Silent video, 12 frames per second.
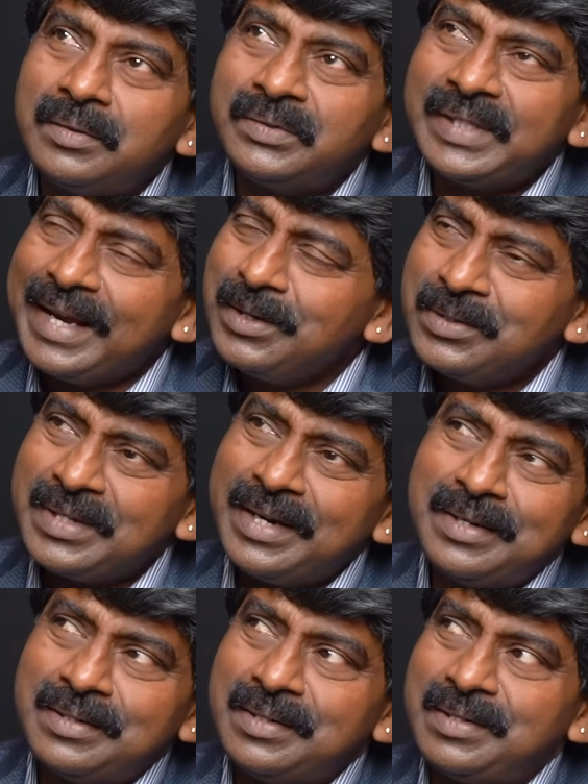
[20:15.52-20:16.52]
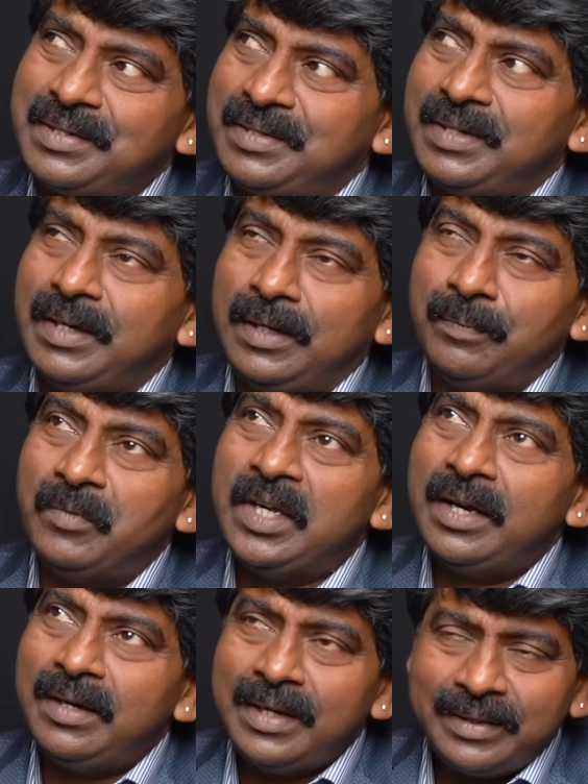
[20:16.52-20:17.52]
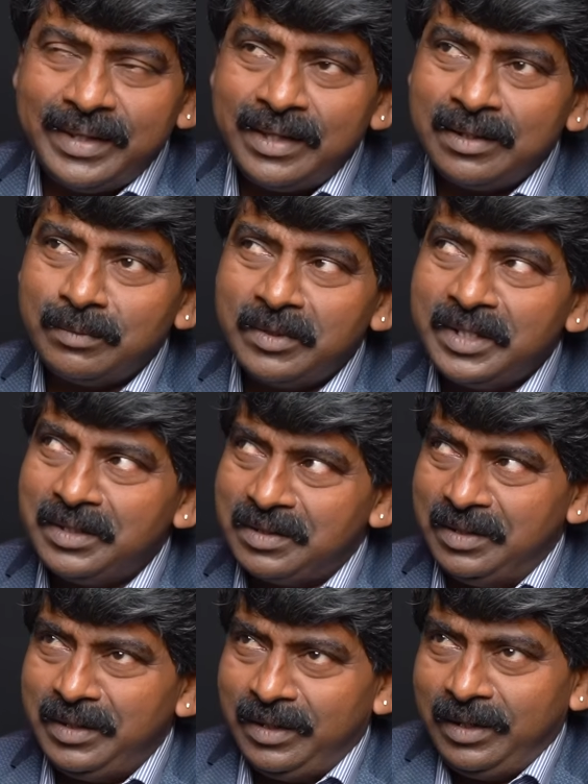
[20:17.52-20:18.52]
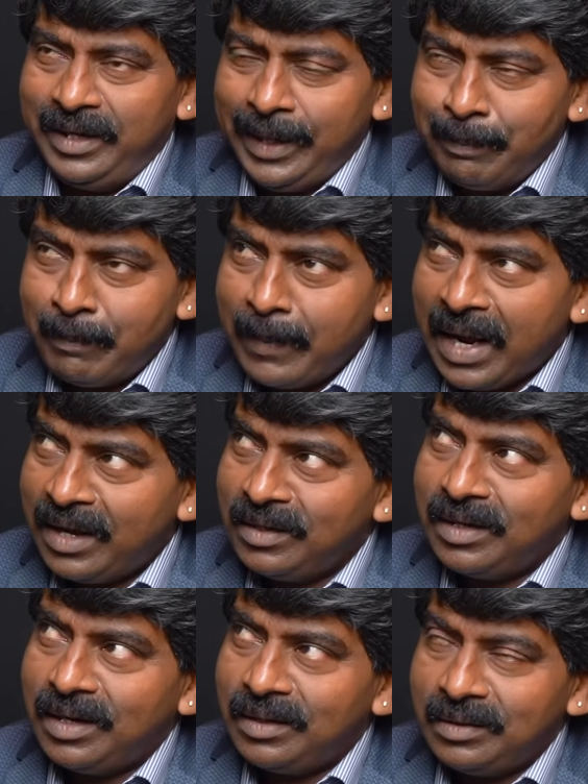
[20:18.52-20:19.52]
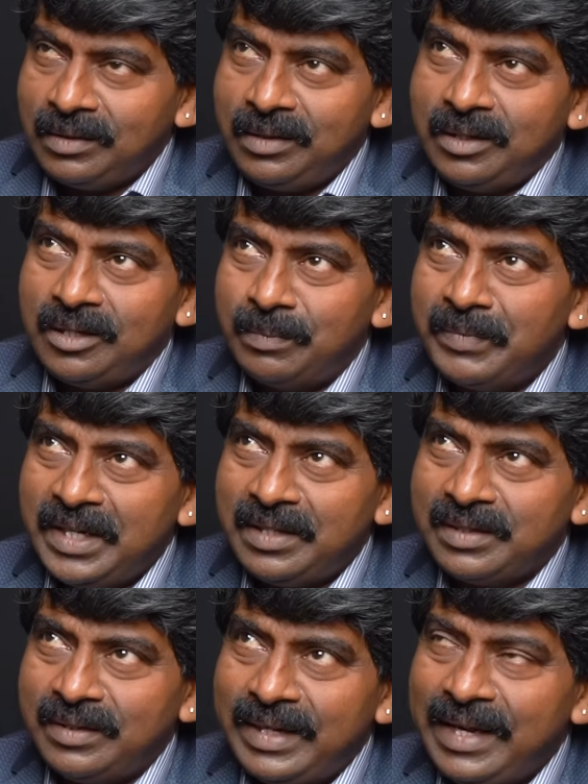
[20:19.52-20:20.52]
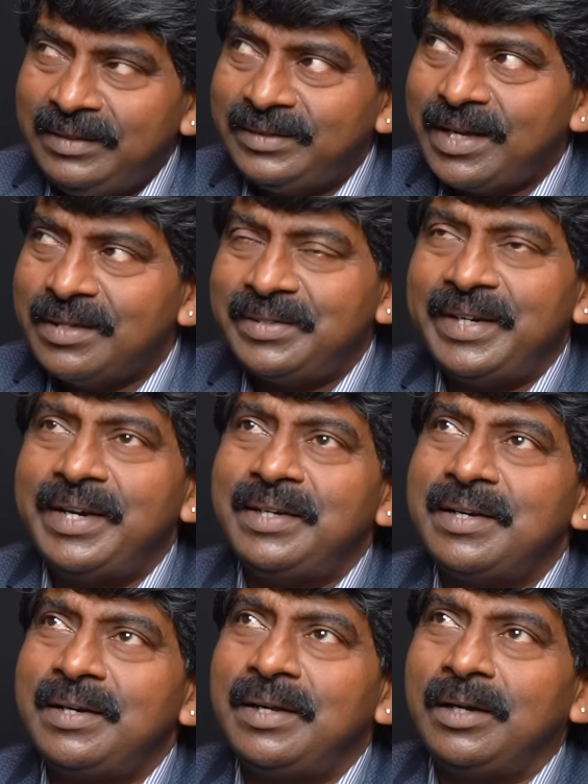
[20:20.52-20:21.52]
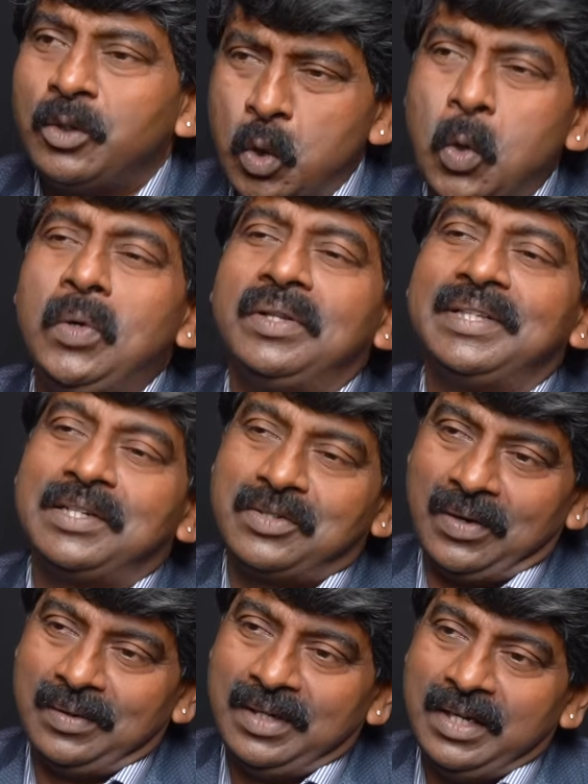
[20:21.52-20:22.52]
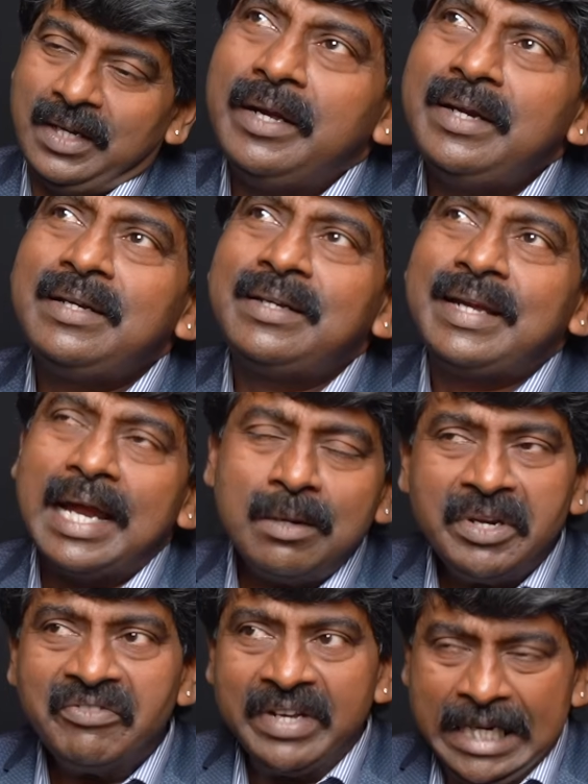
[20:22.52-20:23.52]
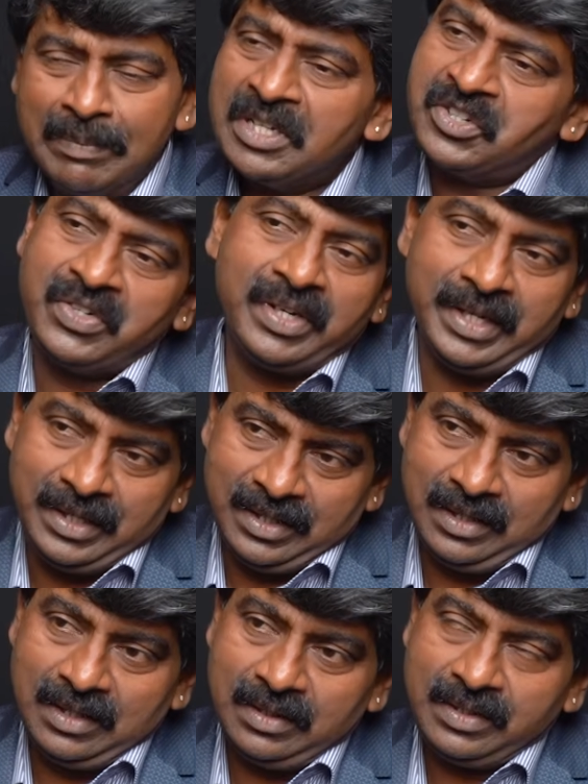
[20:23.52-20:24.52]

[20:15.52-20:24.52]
Sinusitis is nothing in a layman term. It is an exaggerated cold, that's all. It can be very much treated.